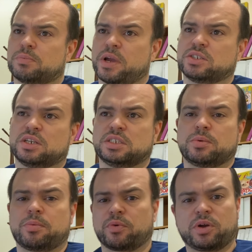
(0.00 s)
The patient needs to be
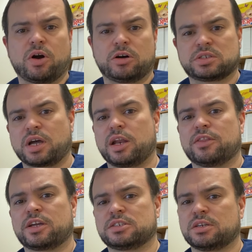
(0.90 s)
able to recall signing
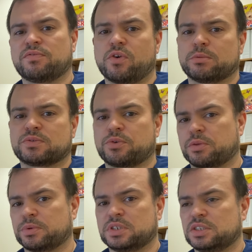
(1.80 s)
the consent forms for
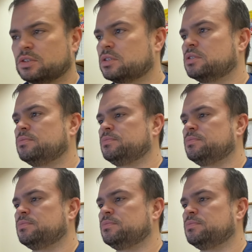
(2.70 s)
the procedures.